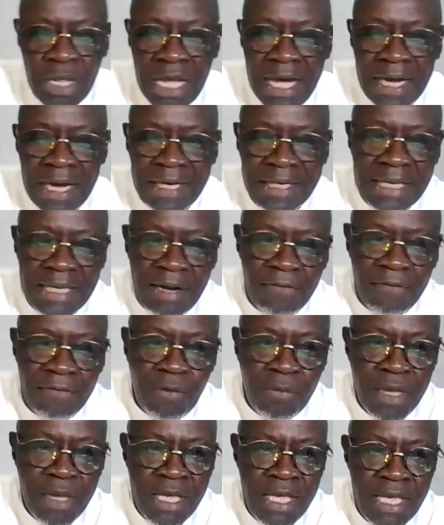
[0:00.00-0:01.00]
And for
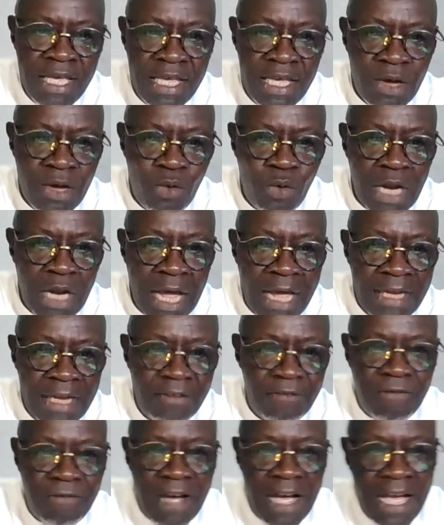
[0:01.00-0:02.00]
me, what I
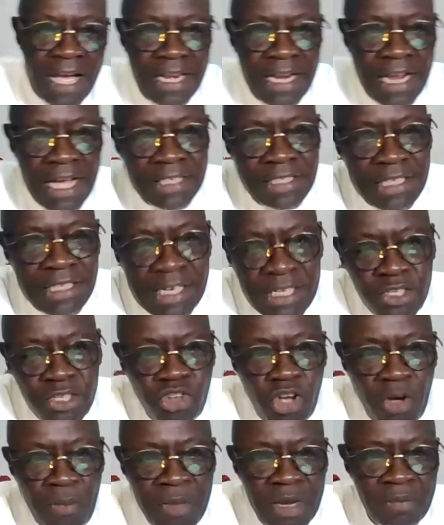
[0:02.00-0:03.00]
define as
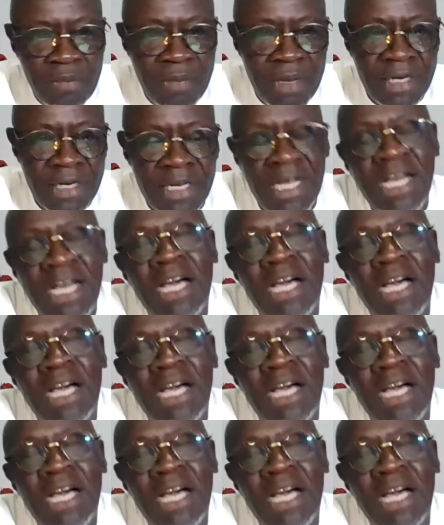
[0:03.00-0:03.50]
commitment,